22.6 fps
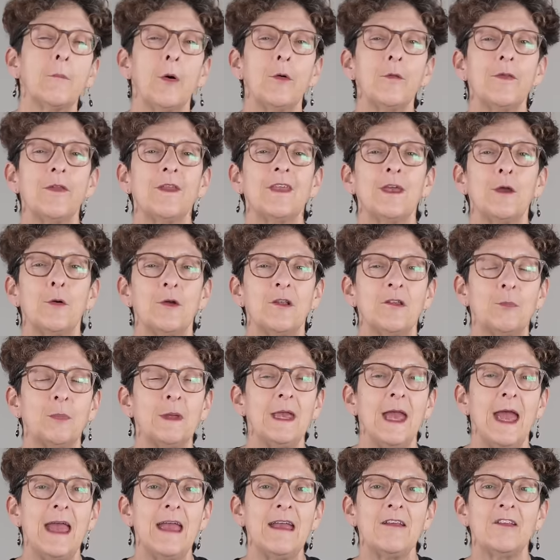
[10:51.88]
both of the U S B
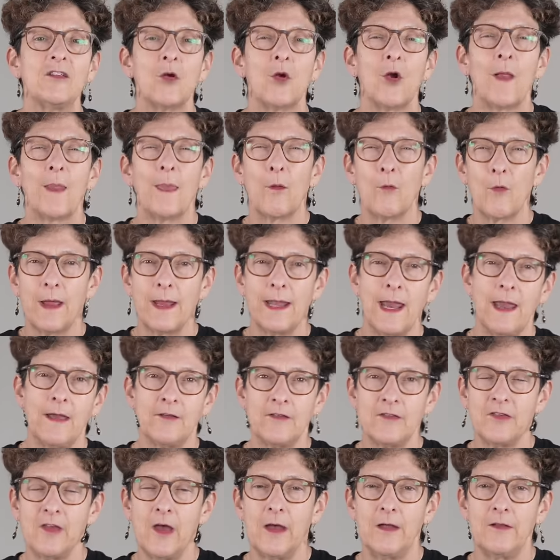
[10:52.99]
A's are on the right-hand
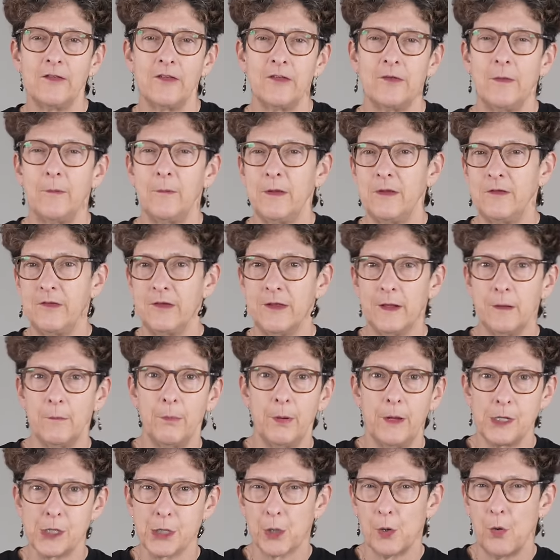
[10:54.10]
side, so that means you get a
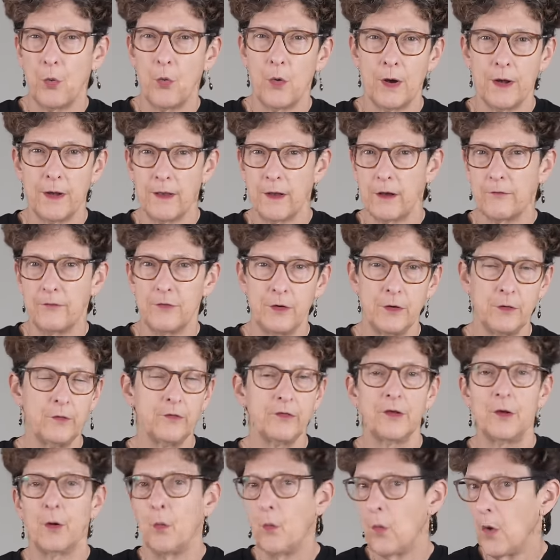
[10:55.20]
bunch of cord there if you're
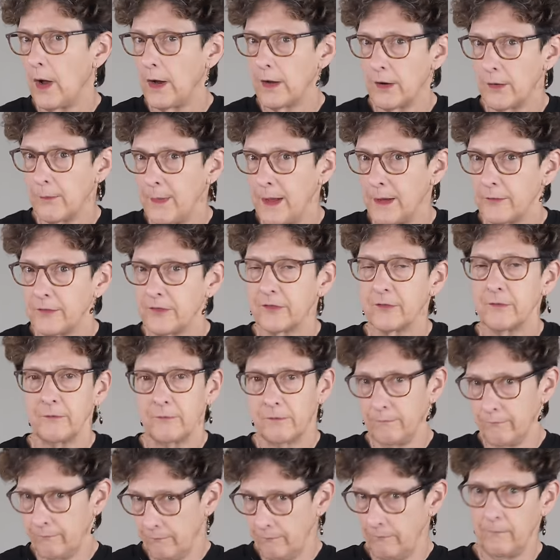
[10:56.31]
using a wired mouse
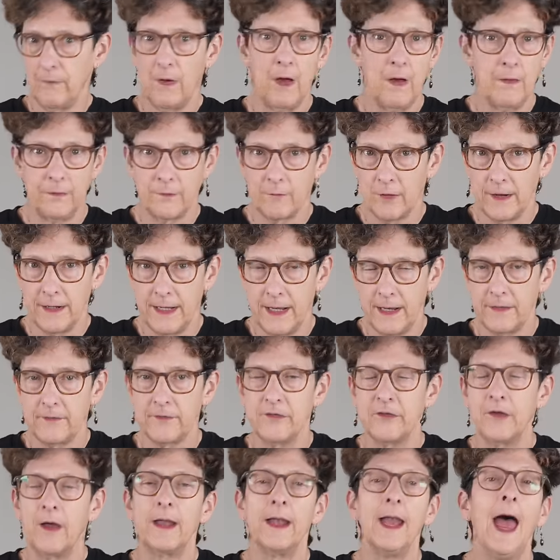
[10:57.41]
on the right-hand
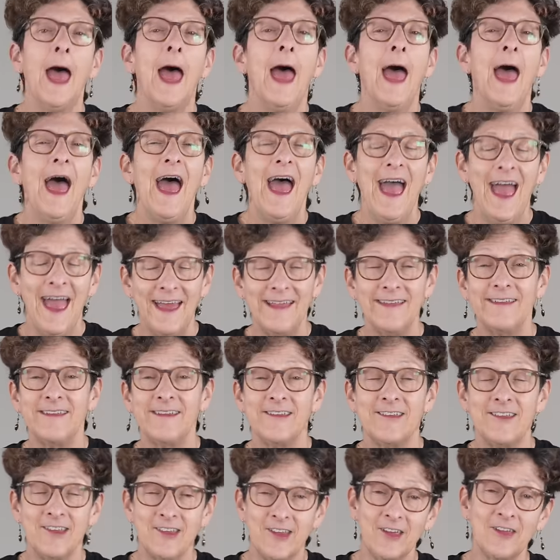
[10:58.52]
side.
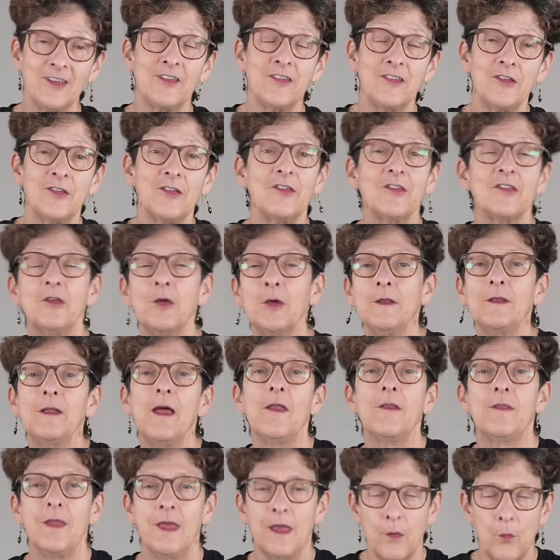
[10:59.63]
And still, ASUS is doing
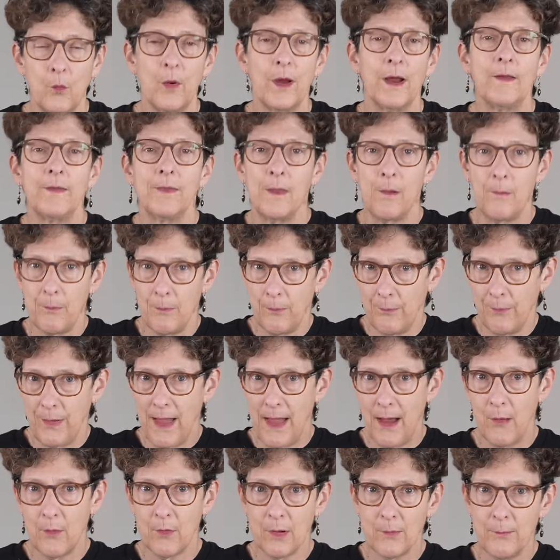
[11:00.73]
that thing where the
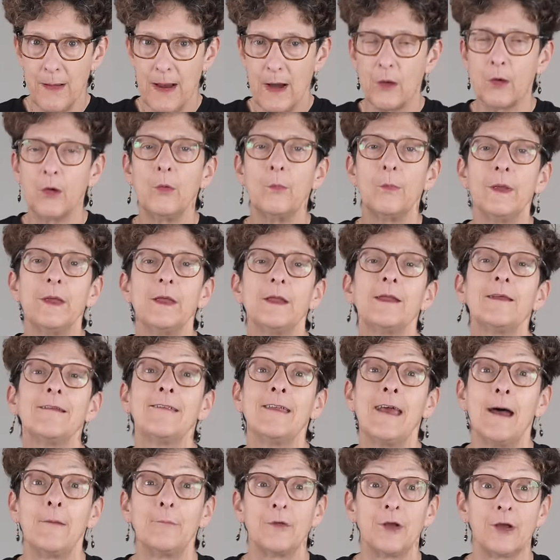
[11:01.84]
power barrel pin
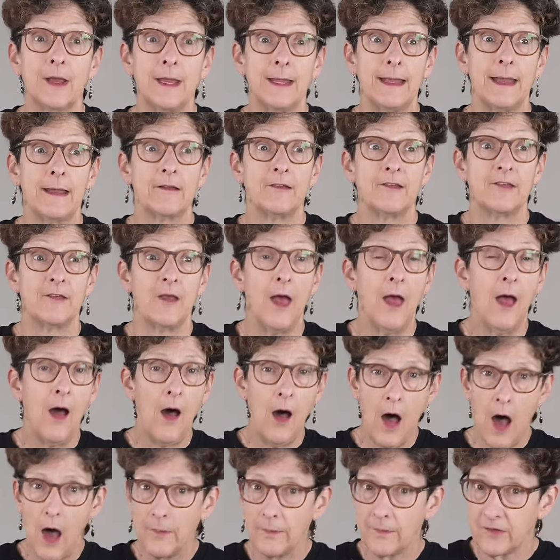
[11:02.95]
adapter connects
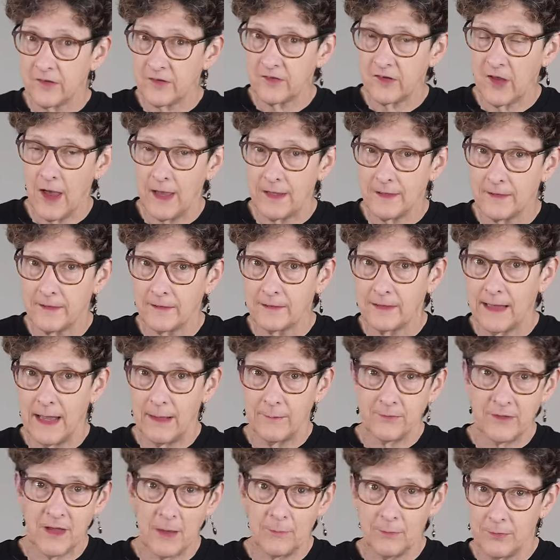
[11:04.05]
on the side of the
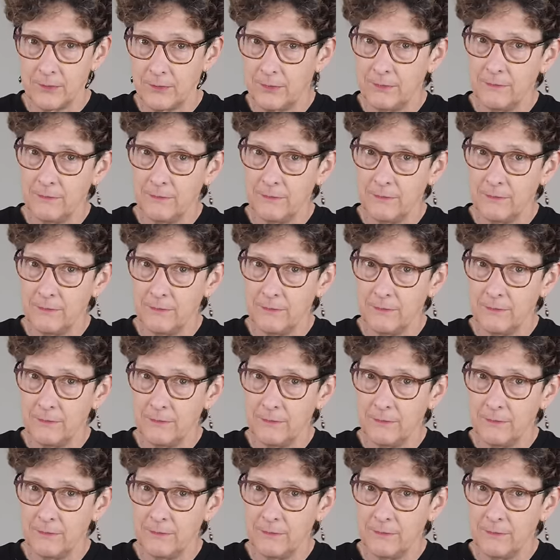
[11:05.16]
laptop, and